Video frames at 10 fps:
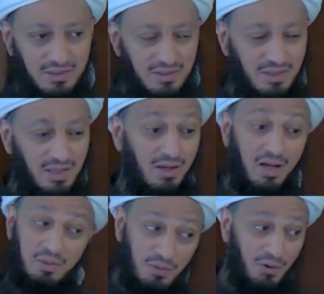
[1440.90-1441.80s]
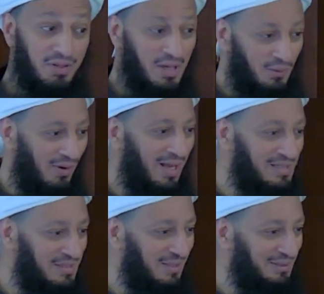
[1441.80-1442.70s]
A lot more that
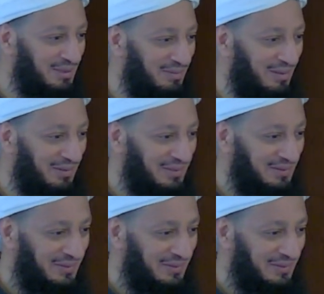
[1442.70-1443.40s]
Quran tells us about it.